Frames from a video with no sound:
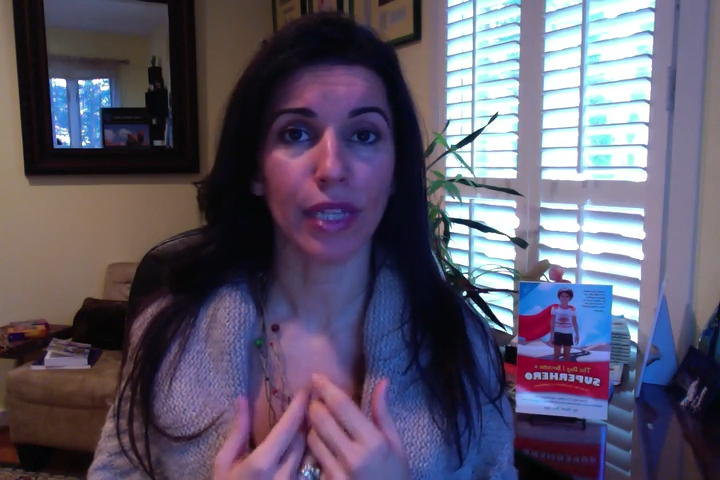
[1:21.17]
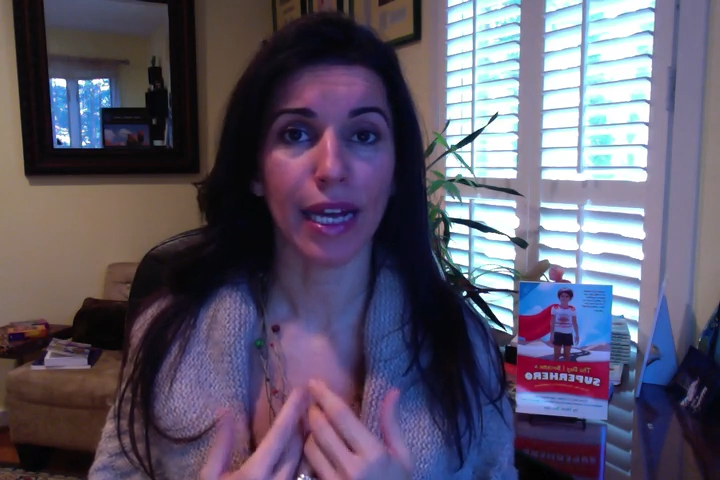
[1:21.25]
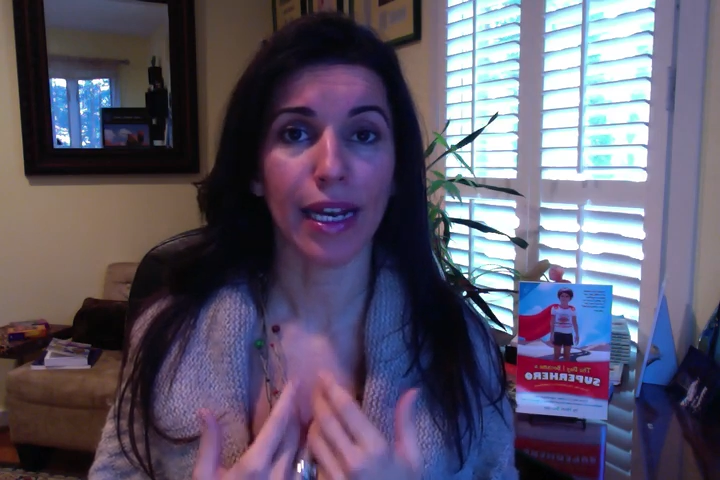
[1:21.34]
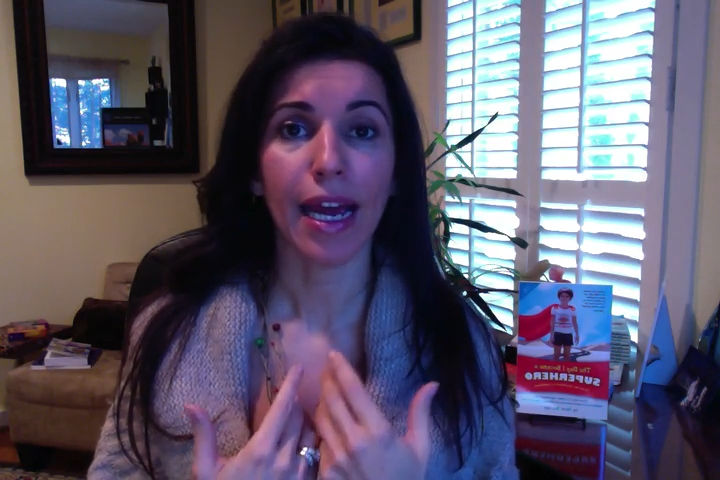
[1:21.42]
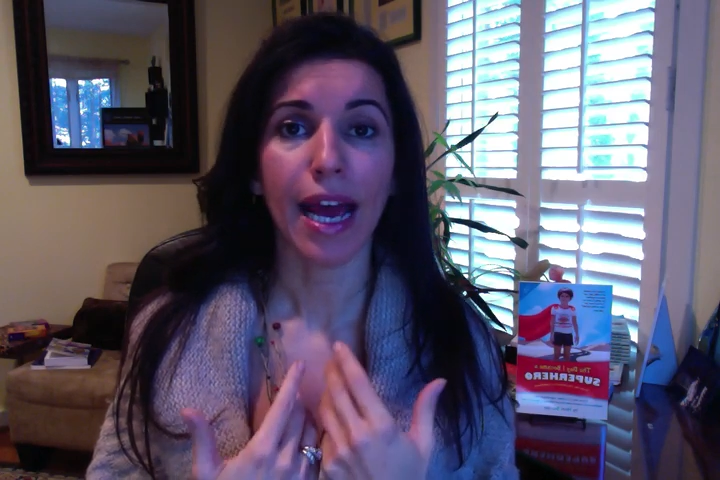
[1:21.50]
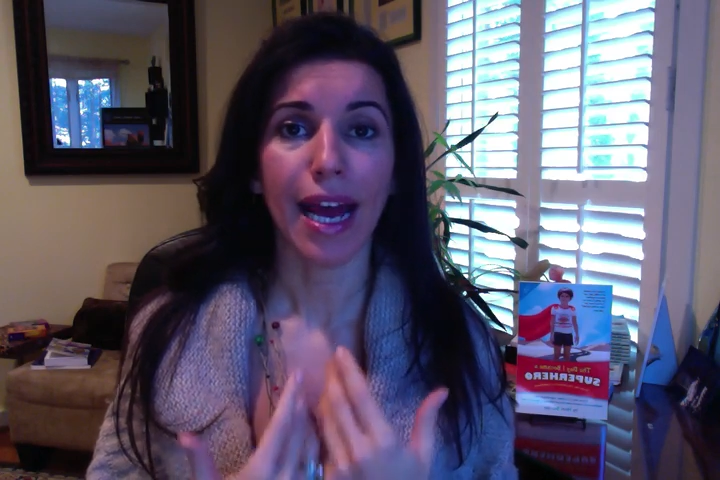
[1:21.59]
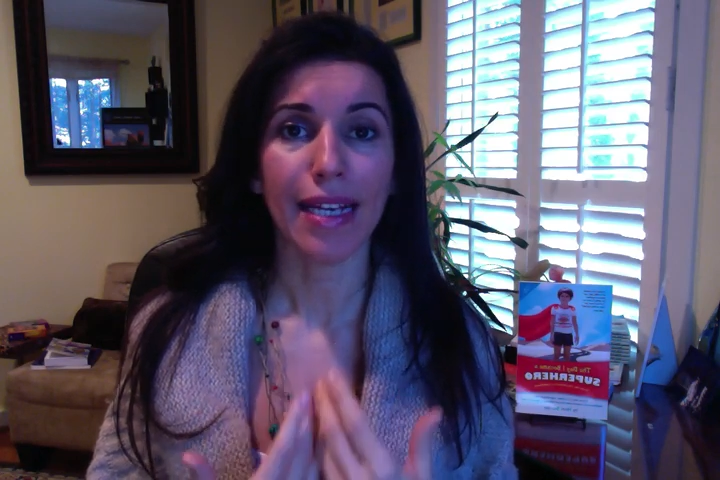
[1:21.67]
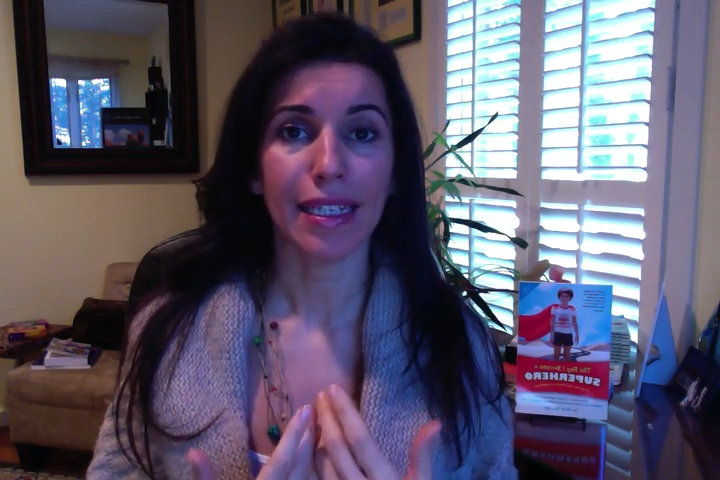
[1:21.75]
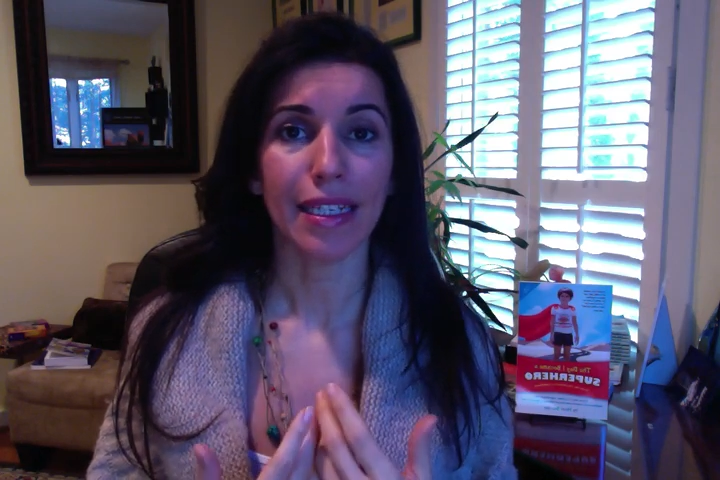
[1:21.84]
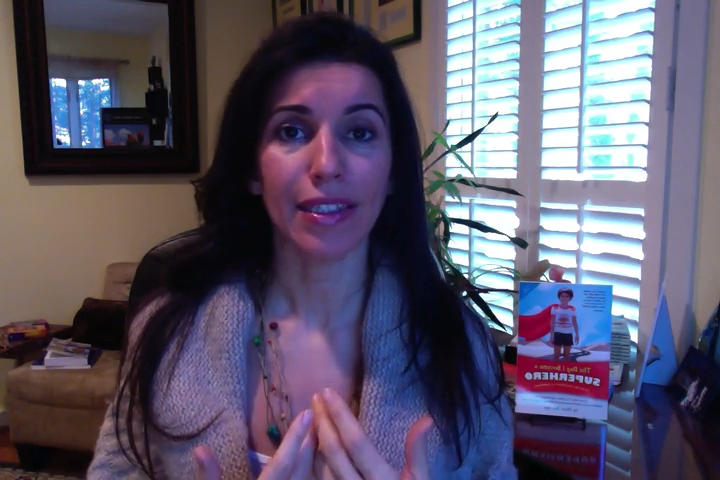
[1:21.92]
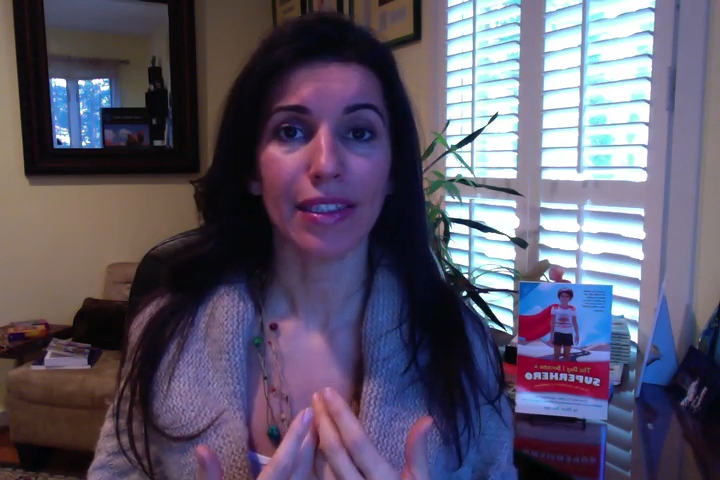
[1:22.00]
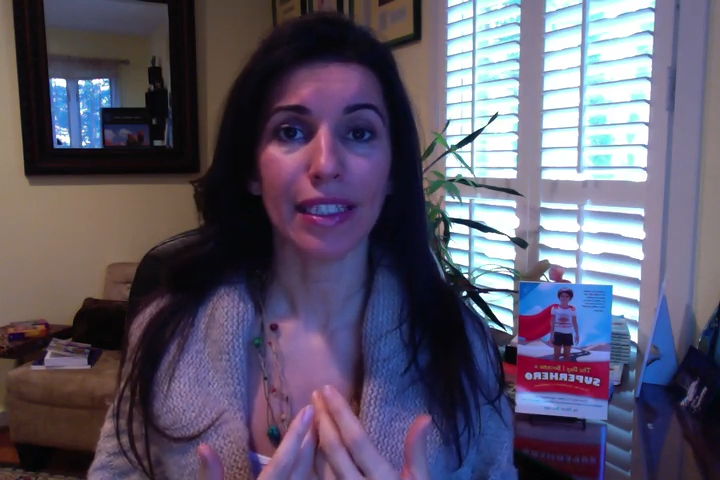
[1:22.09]
that as
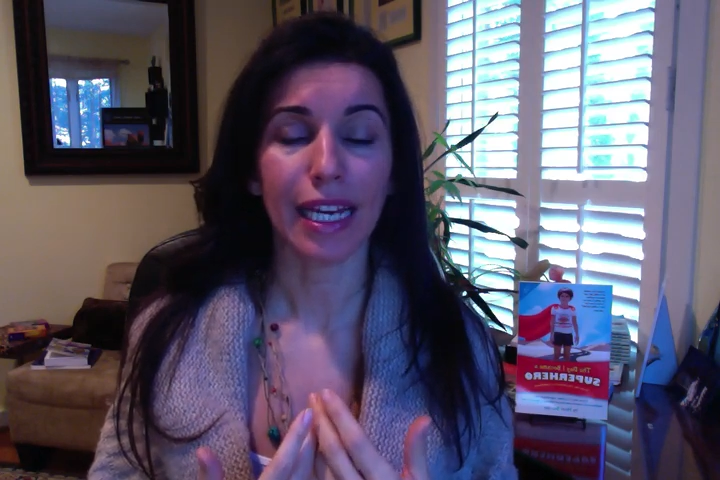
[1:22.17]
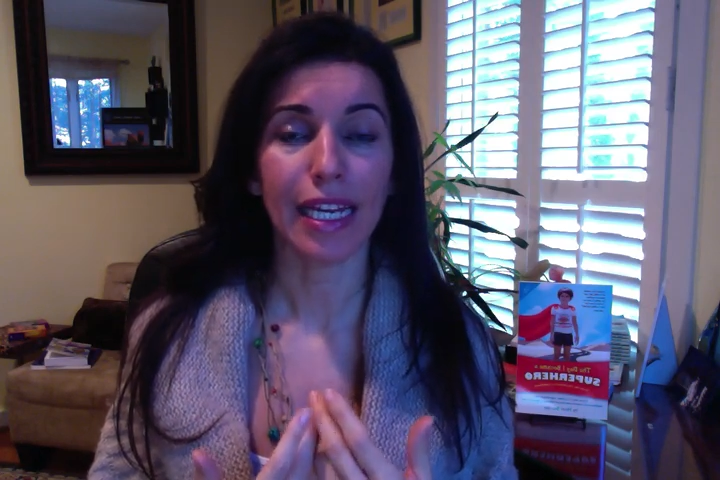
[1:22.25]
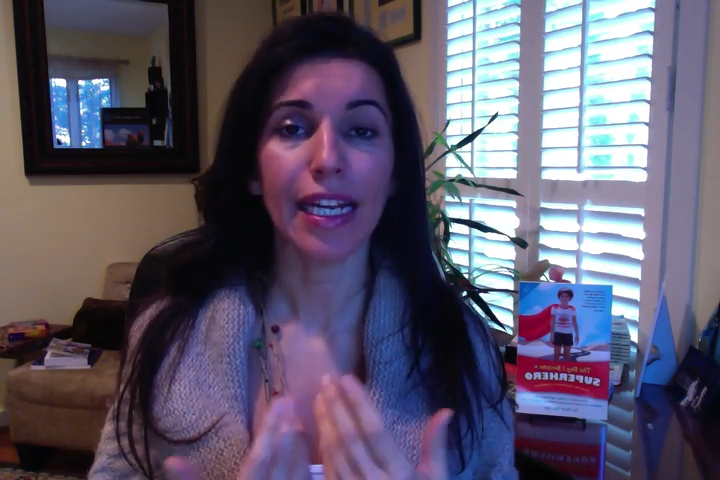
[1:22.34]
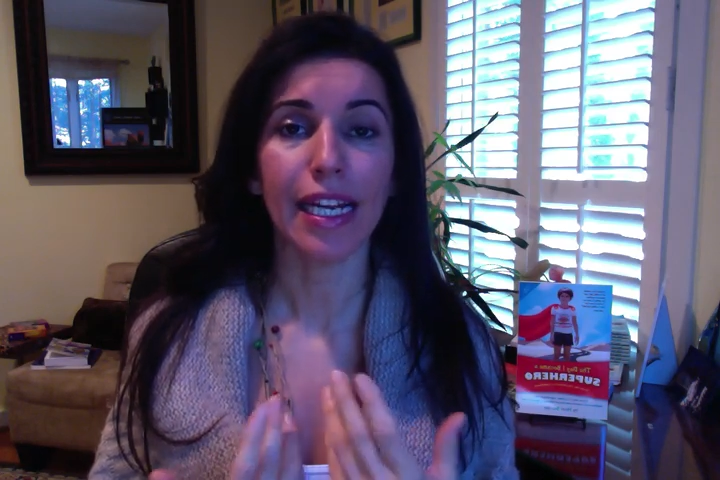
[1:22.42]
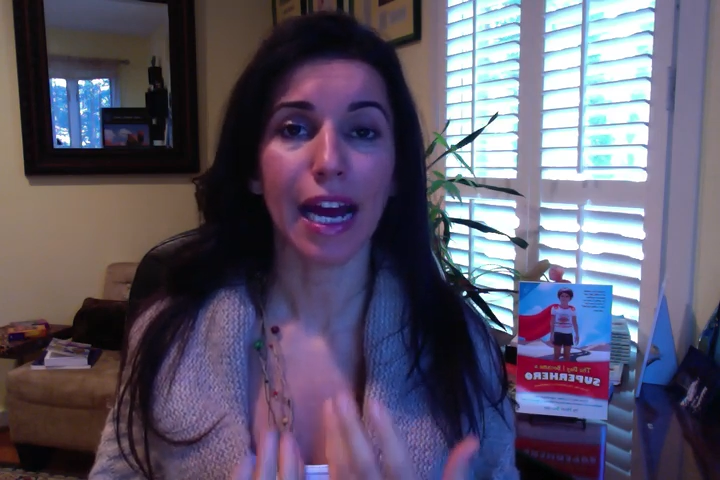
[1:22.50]
it created,